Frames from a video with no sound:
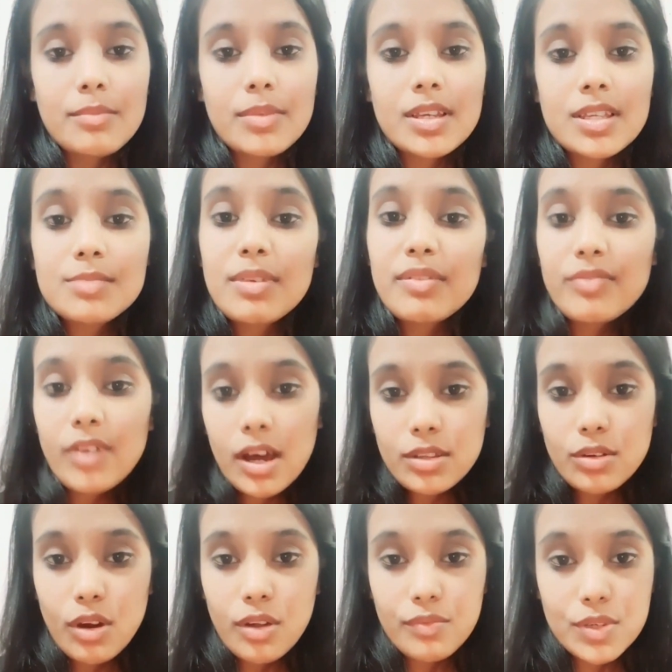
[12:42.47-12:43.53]
because my
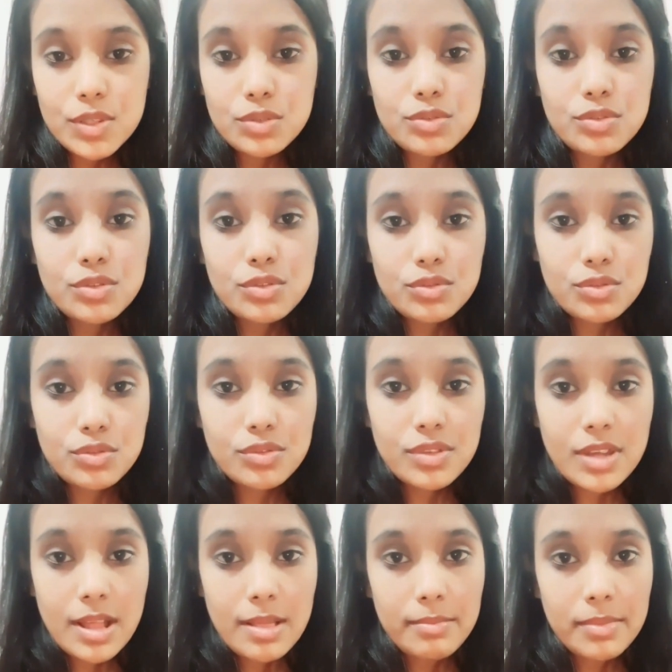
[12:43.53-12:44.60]
father always used to
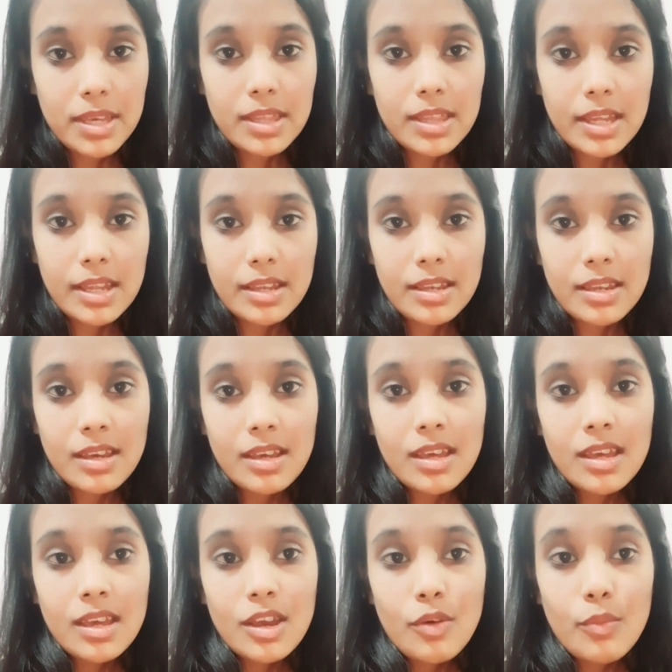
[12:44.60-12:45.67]
tell me that
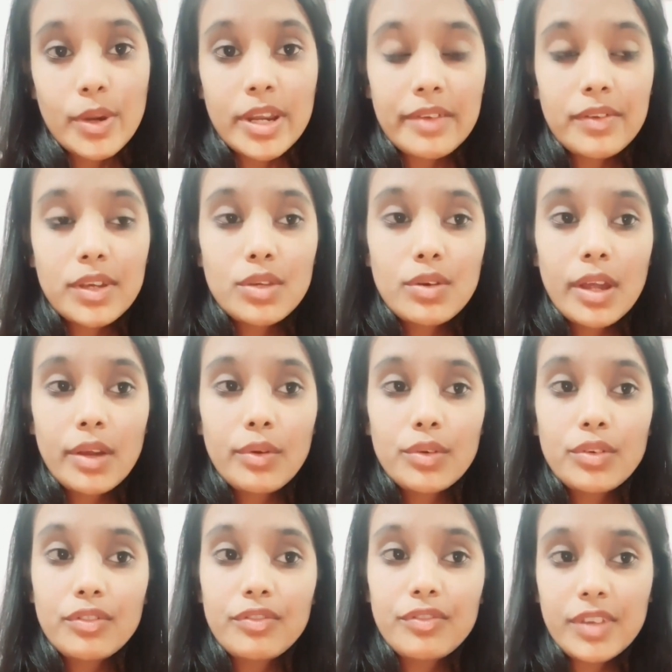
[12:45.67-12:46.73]
whatever you are
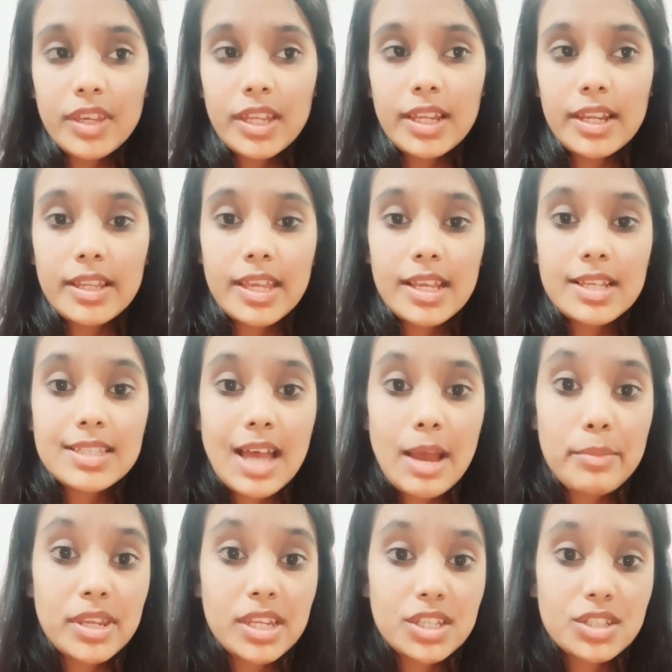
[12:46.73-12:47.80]
going to feel at the
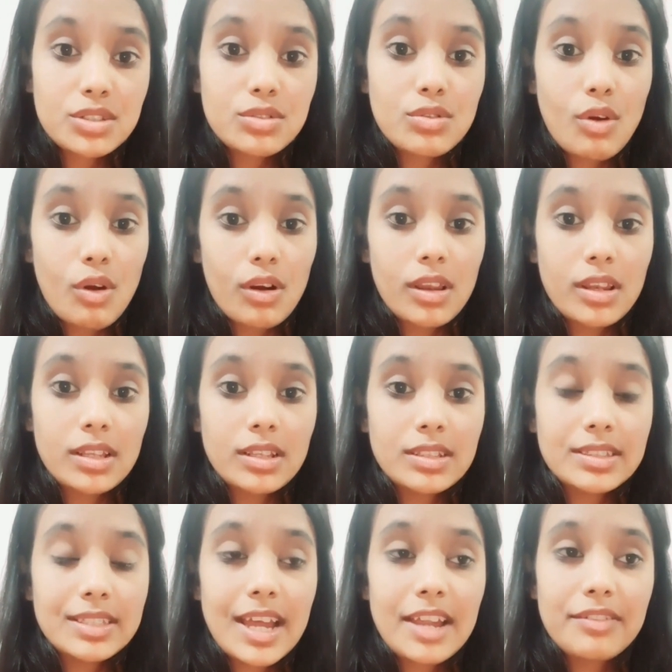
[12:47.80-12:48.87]
examination hall,
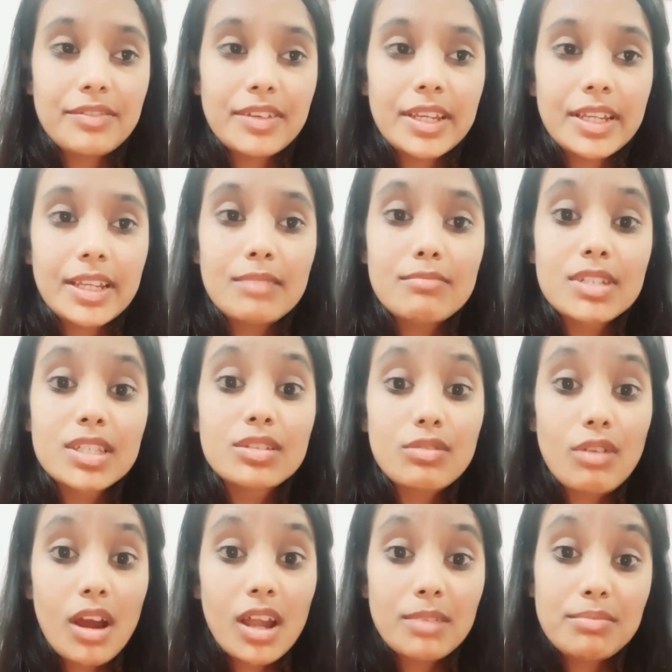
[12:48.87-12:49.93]
that feeling must
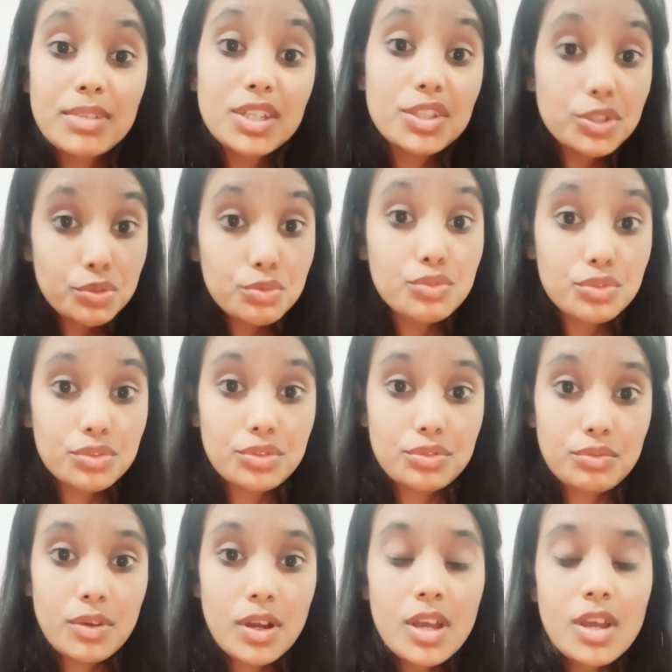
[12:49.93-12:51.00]
not be new to
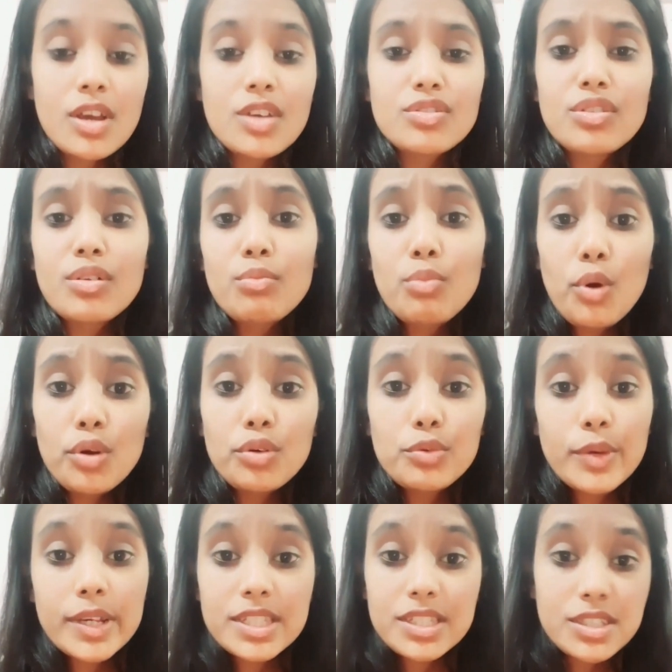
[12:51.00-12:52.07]
you. So the more
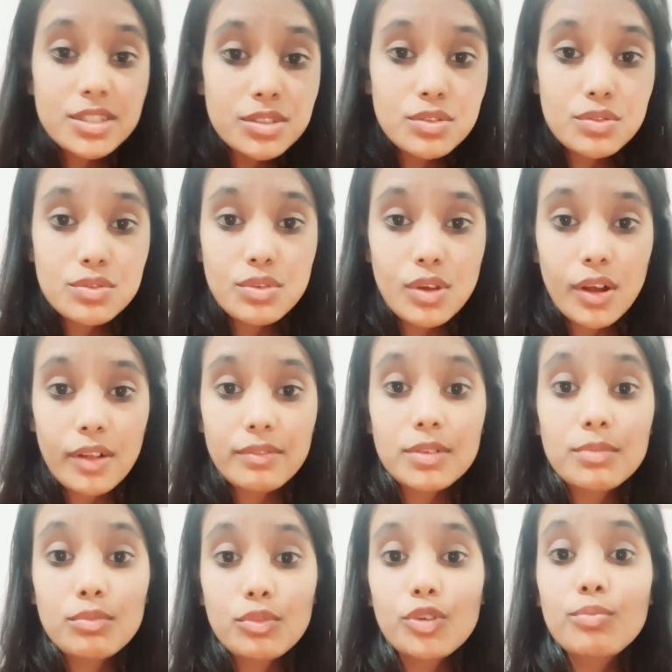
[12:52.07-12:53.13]
questions you solve,
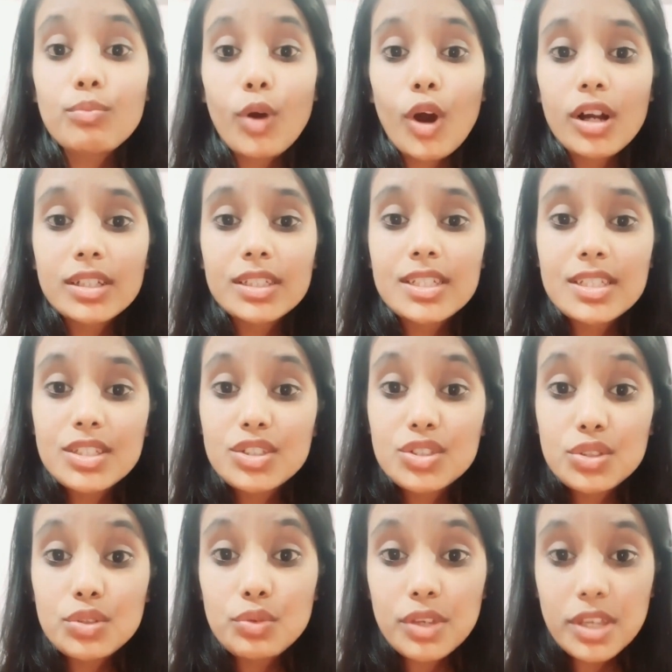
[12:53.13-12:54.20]
the more mock
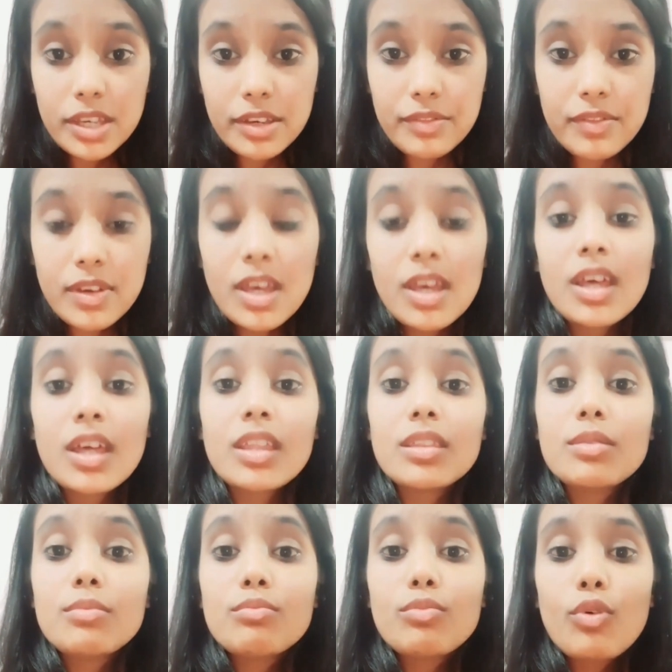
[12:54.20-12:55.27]
tests you give,
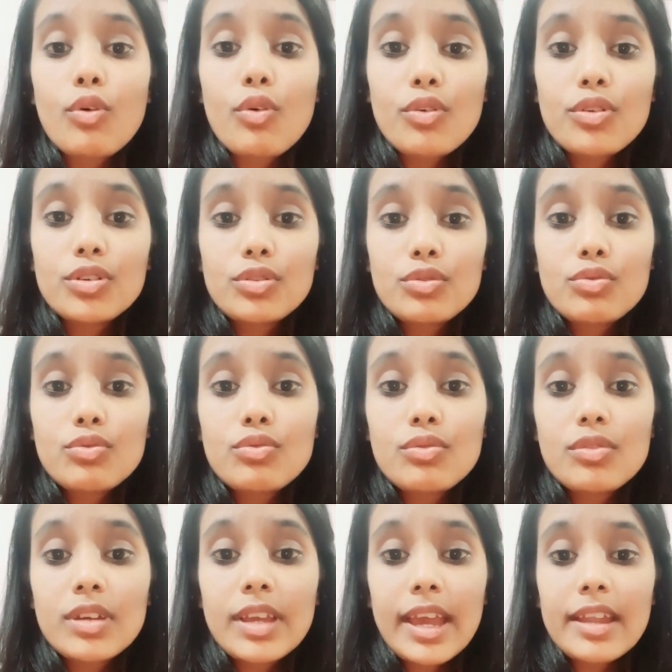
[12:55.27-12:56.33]
the more you
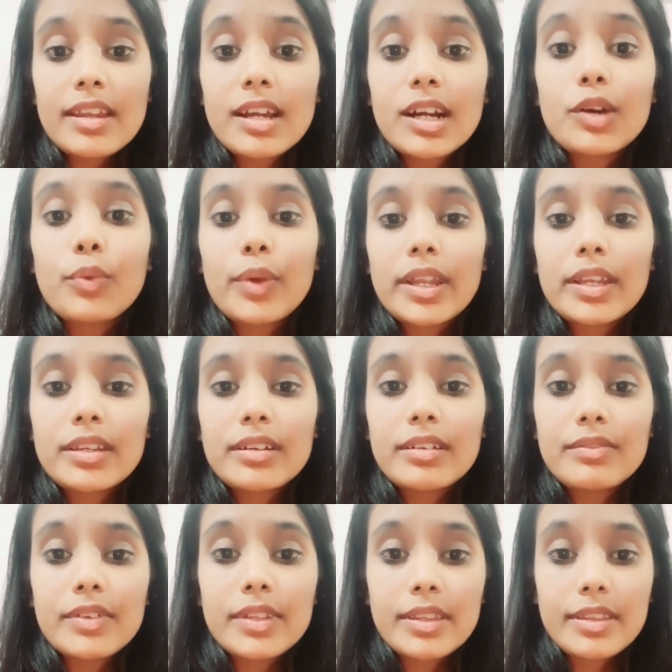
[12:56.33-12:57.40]
get
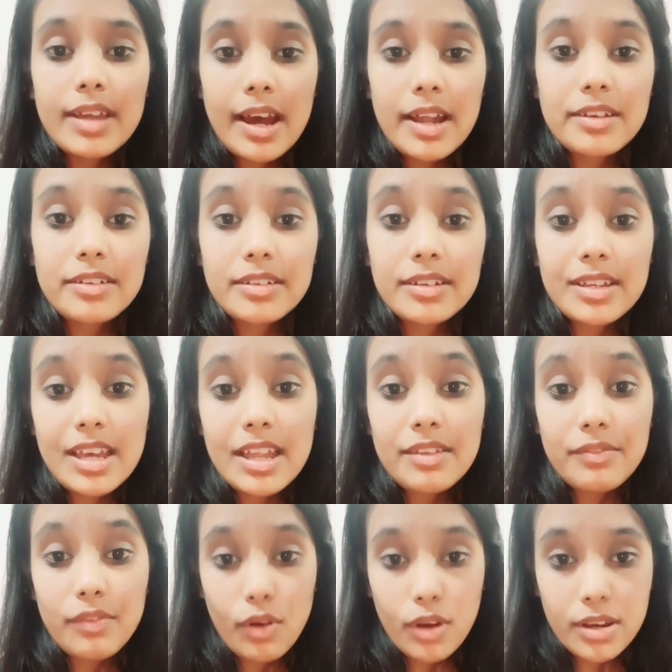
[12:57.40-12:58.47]
acquainted with that
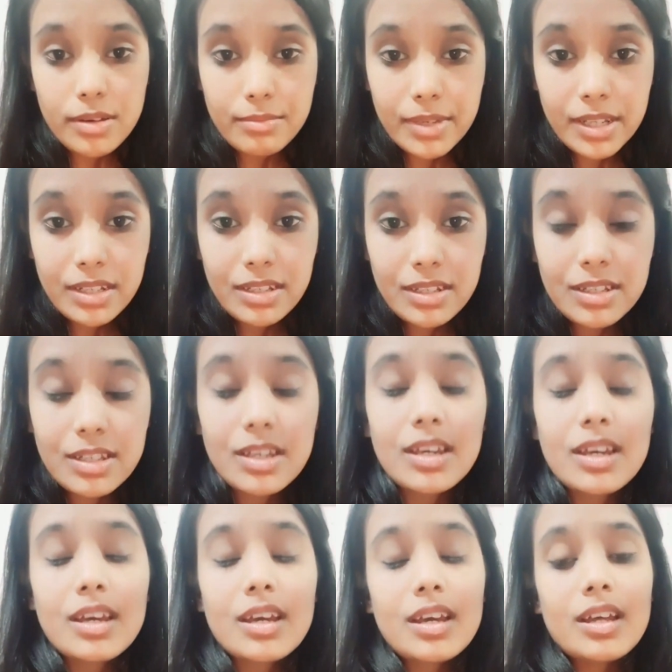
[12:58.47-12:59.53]
environment,
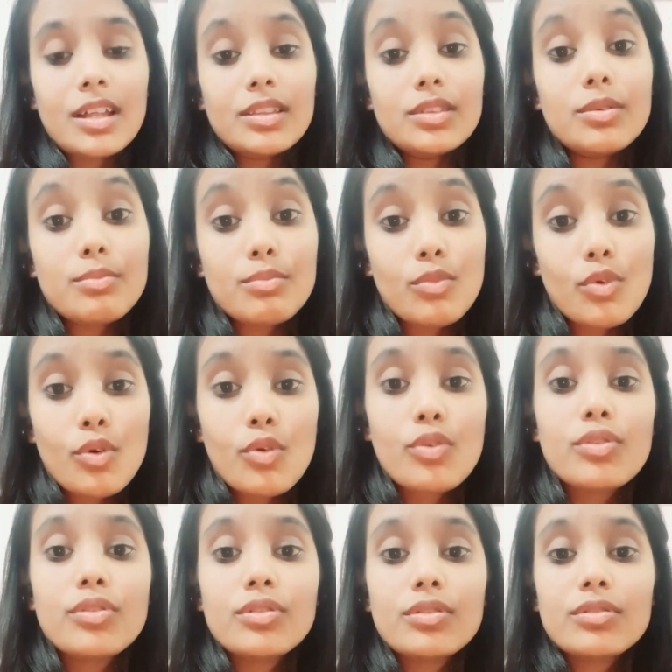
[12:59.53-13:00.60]
the
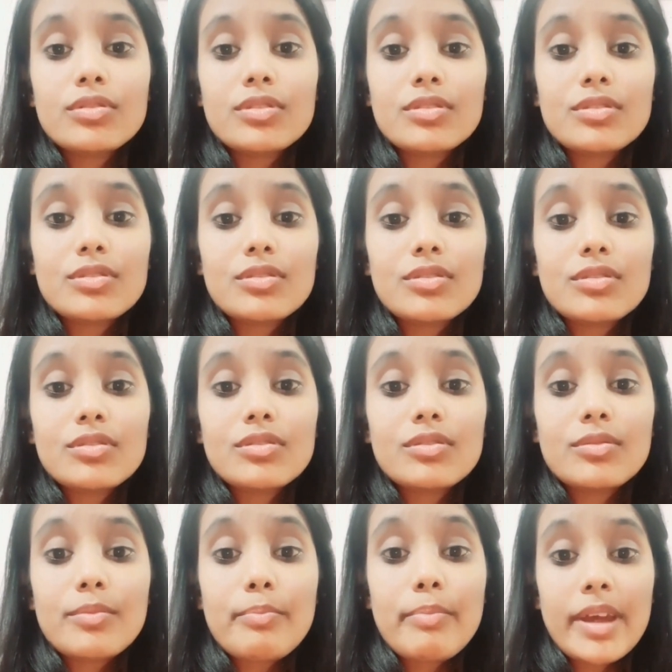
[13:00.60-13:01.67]
more
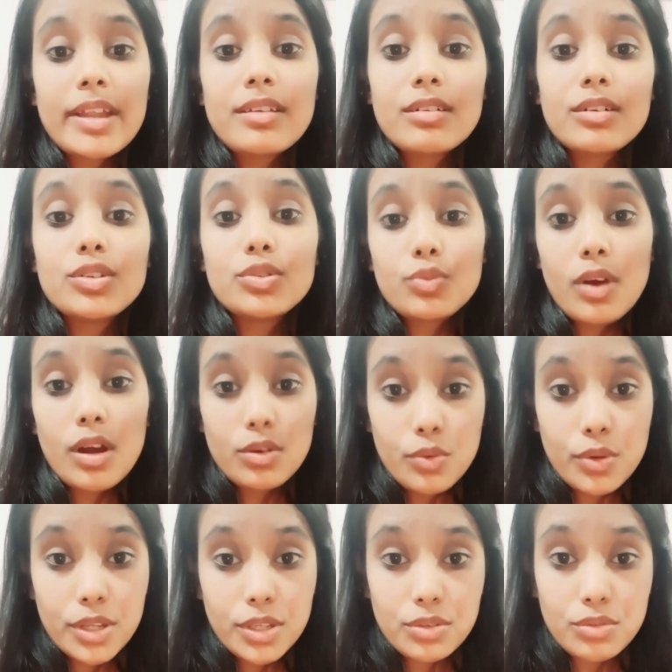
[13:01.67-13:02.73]
better you are
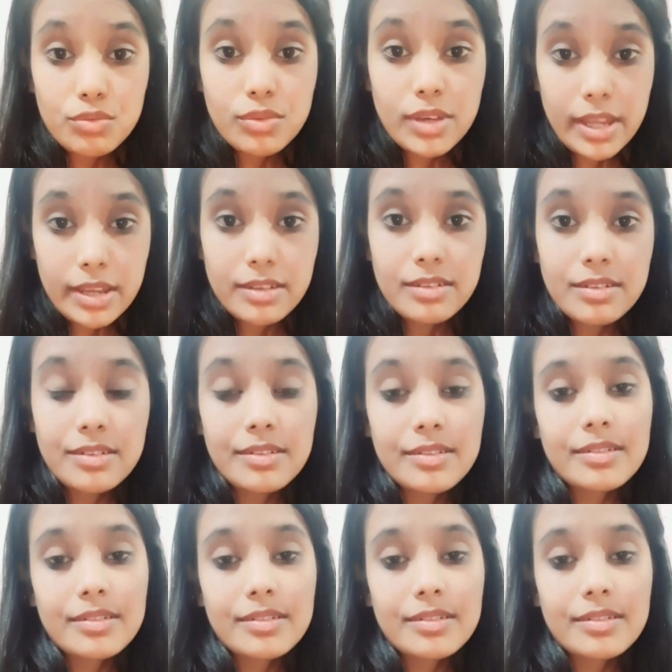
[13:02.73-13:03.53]
going to get,